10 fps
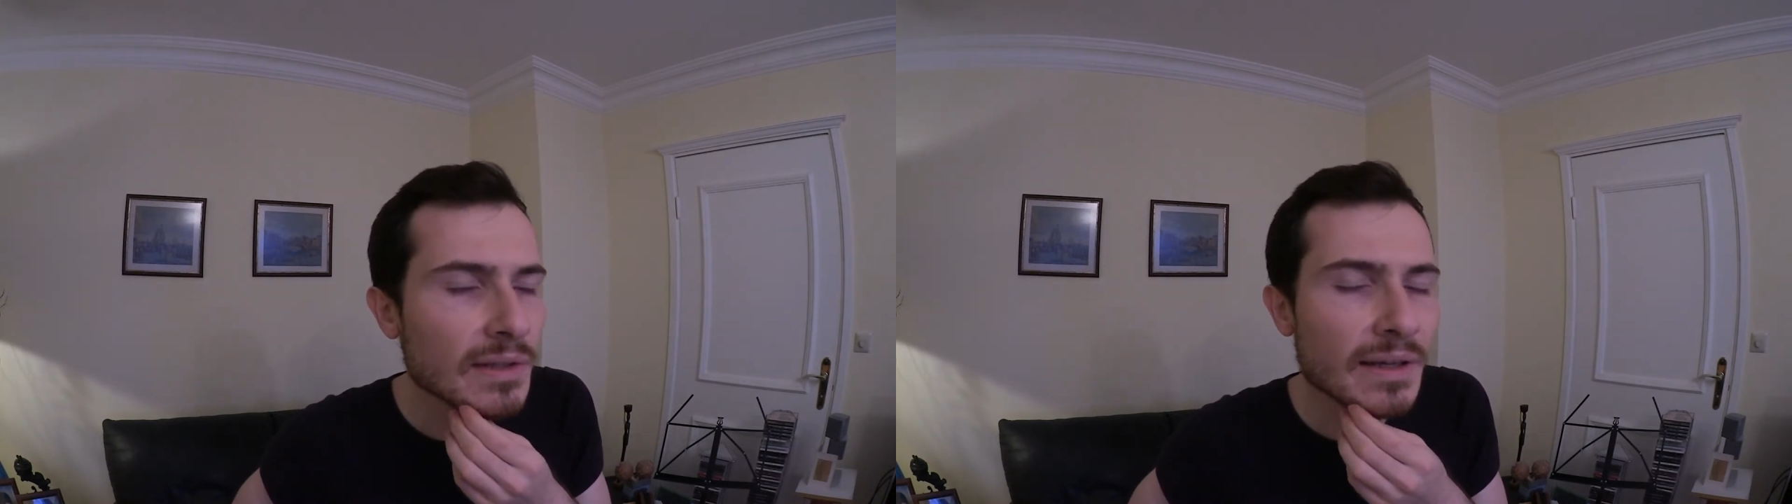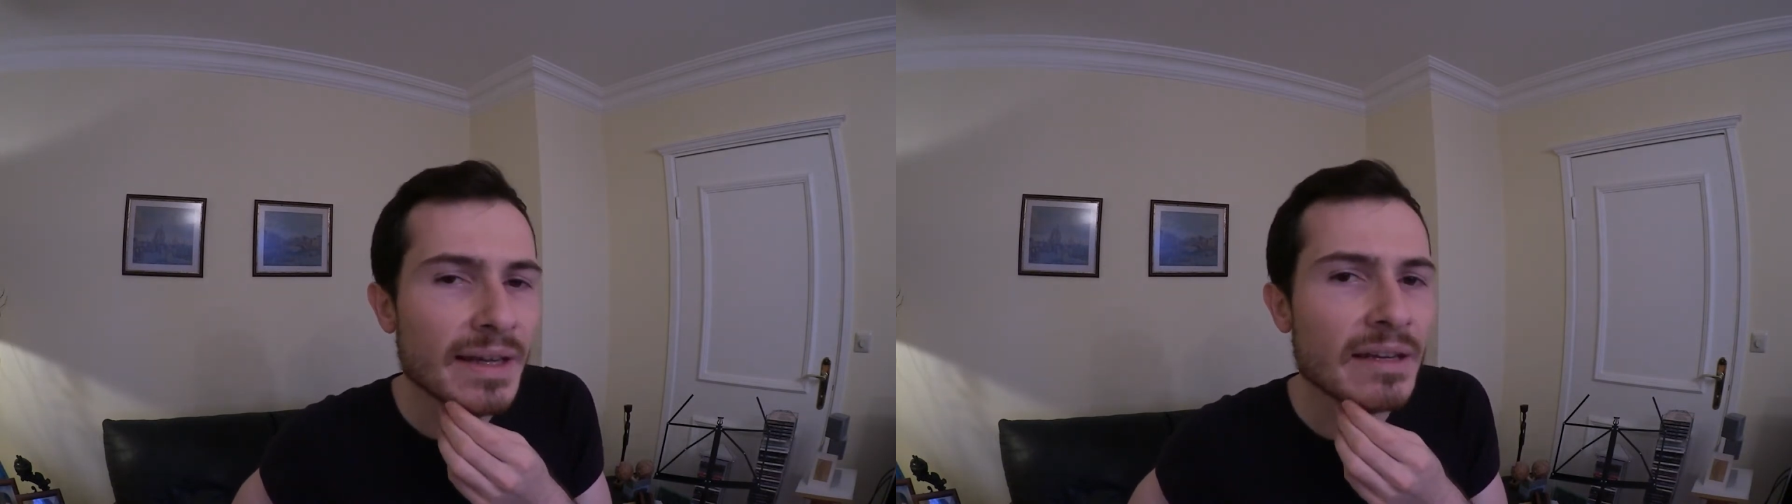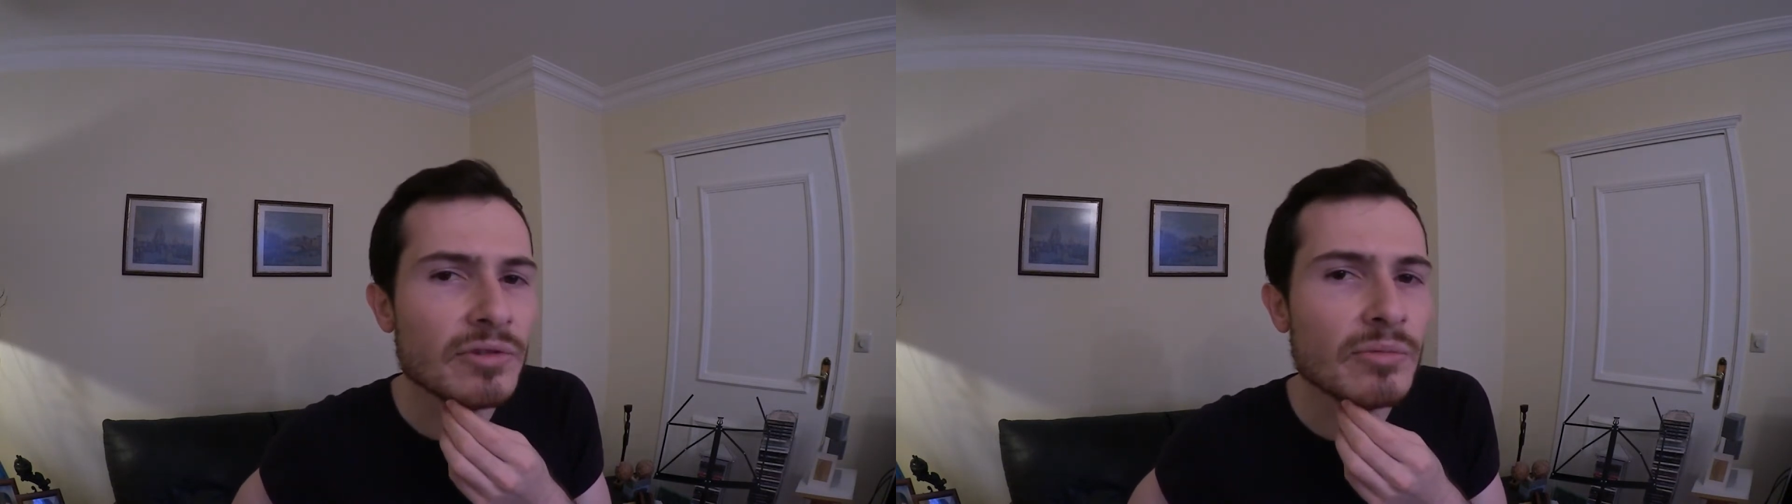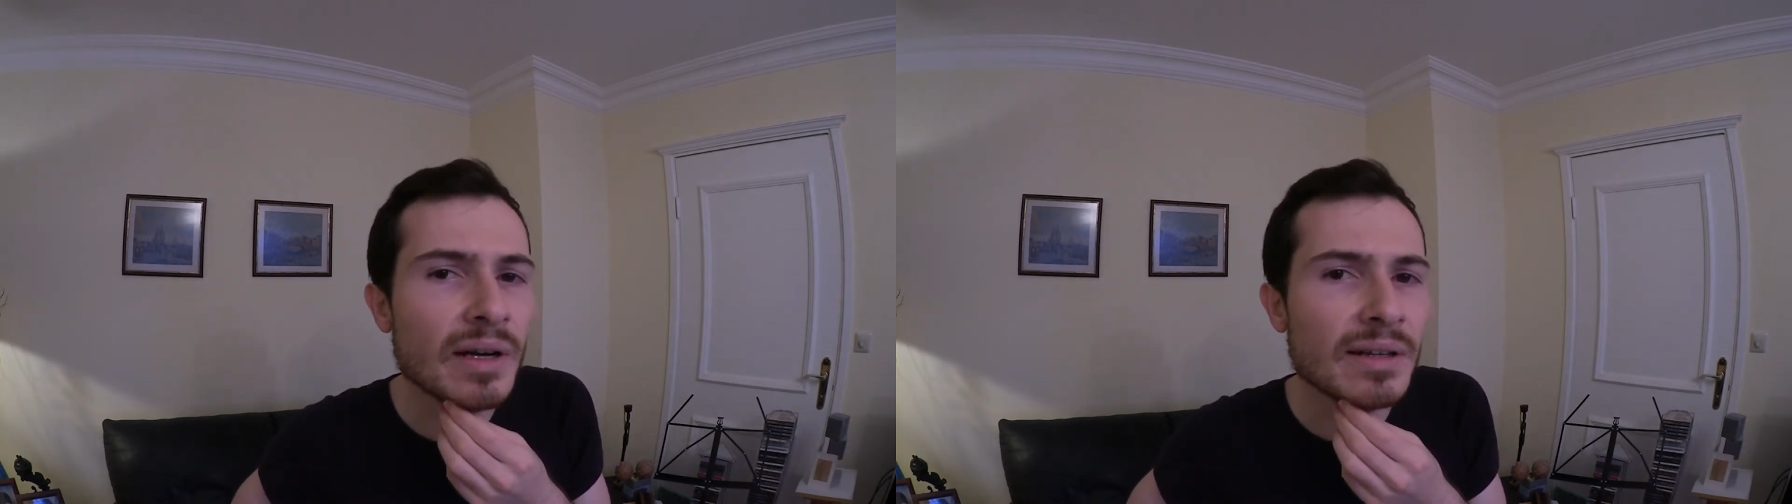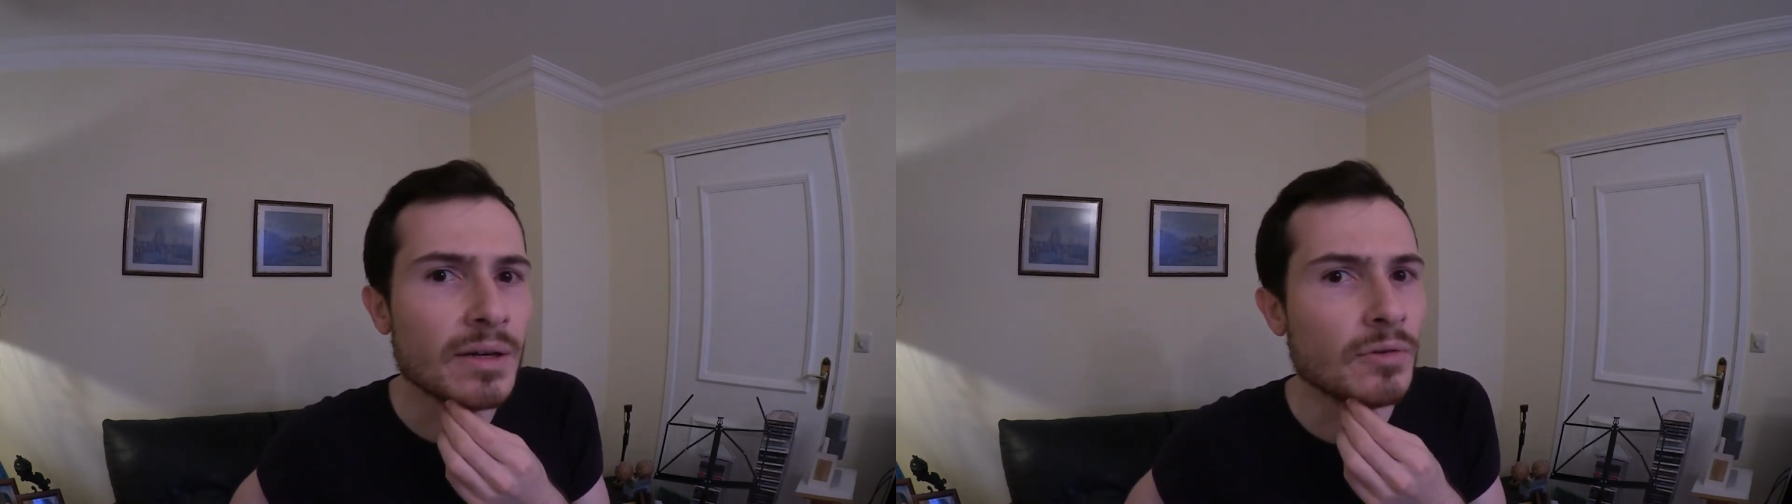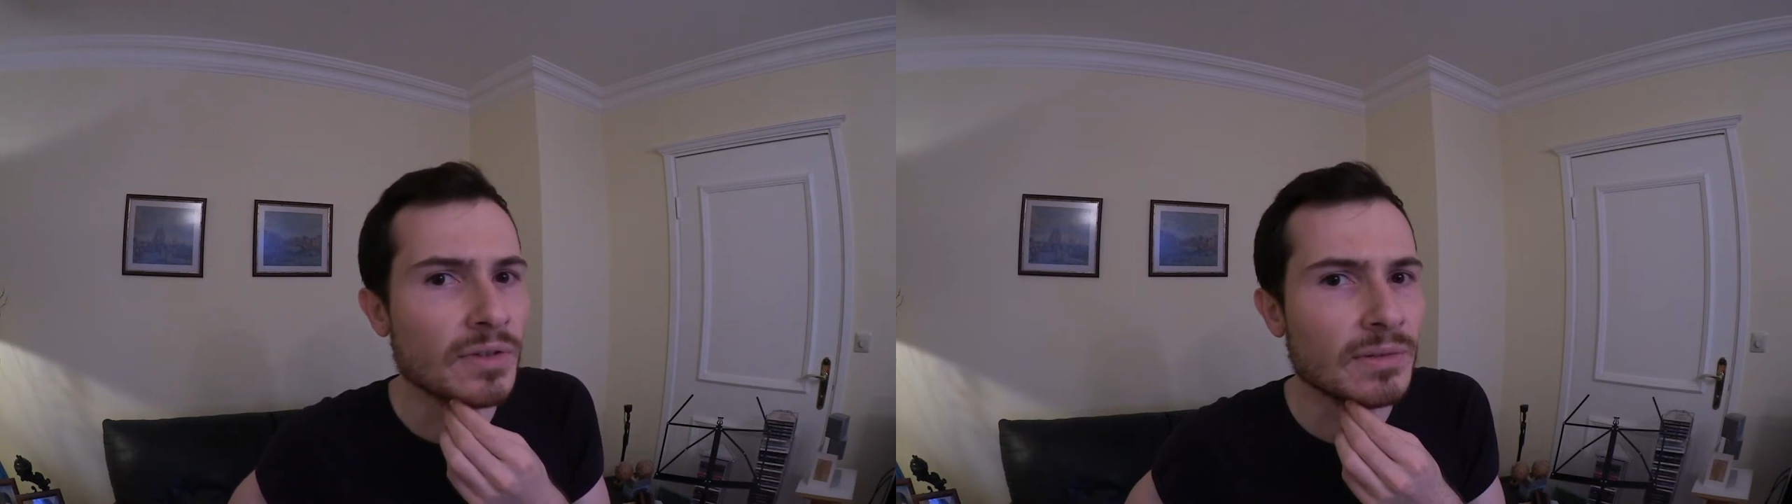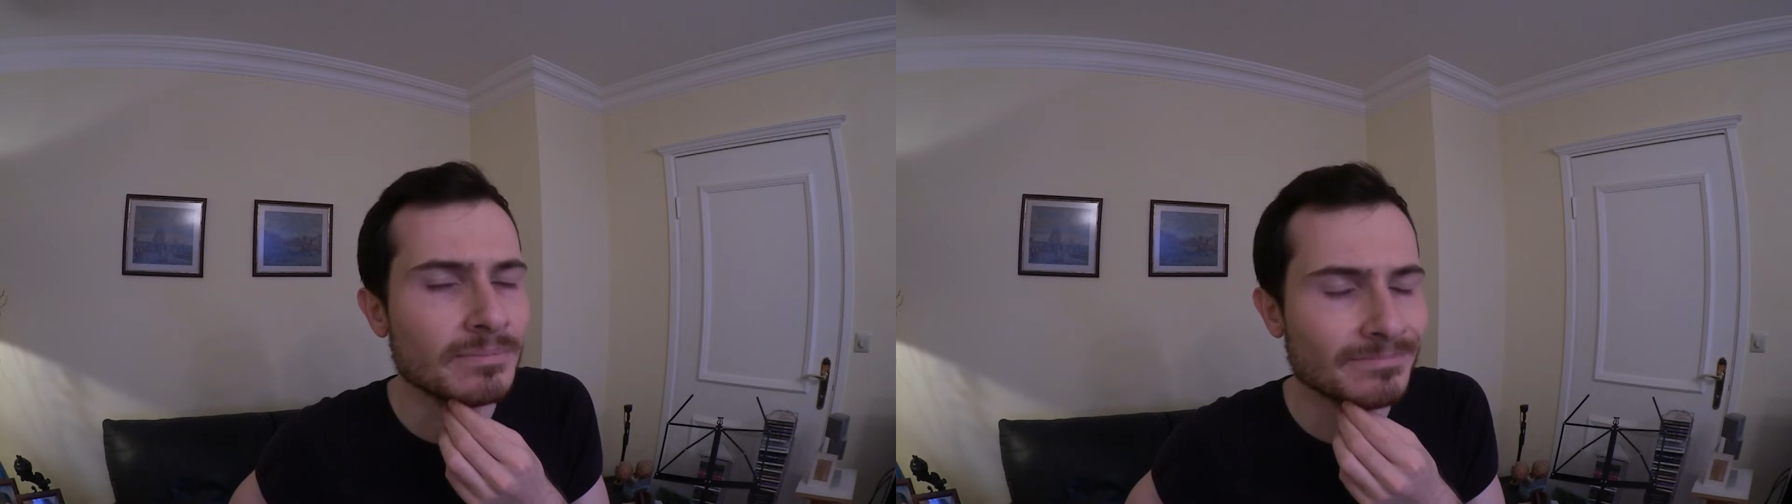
like everybody else.